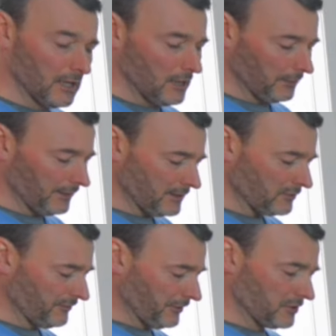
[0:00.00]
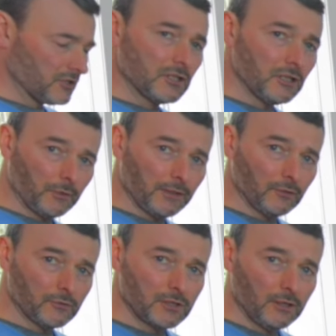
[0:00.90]
have a superb chapter
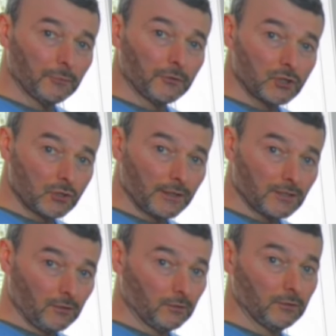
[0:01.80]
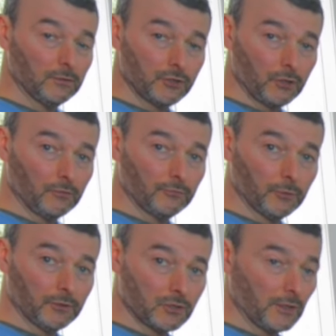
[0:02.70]
on shooting with the pop-up flash
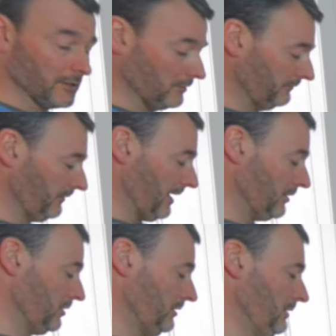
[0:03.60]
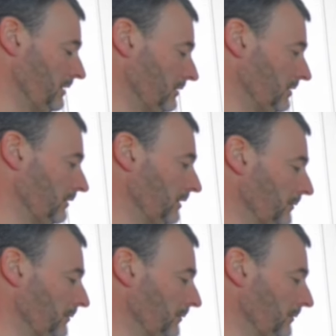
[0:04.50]
and also with flash guns.